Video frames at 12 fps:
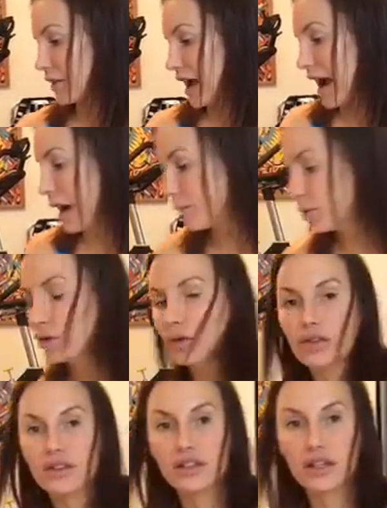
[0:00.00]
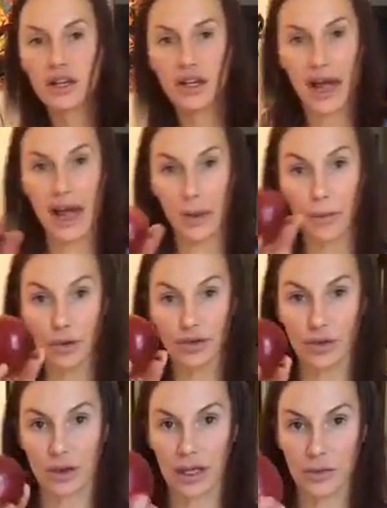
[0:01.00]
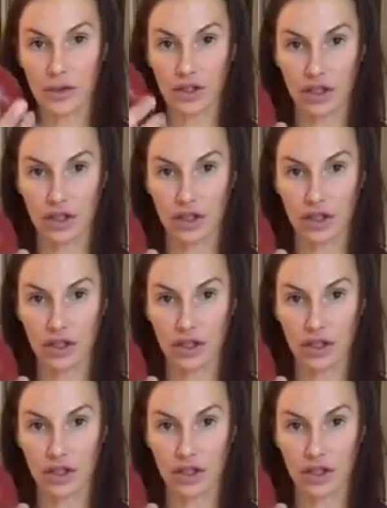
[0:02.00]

Apples. Apples will keep you